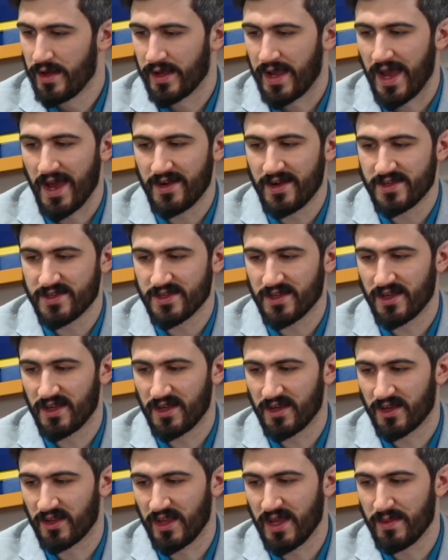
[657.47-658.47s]
Candace
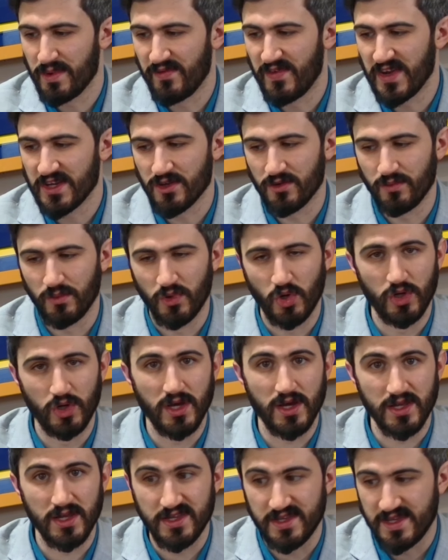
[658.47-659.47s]
claiming
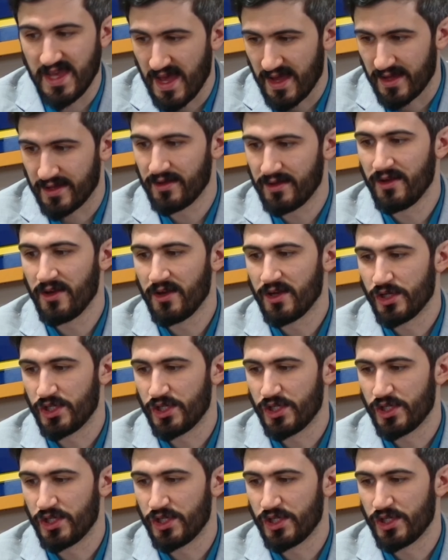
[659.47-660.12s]
victimhood again,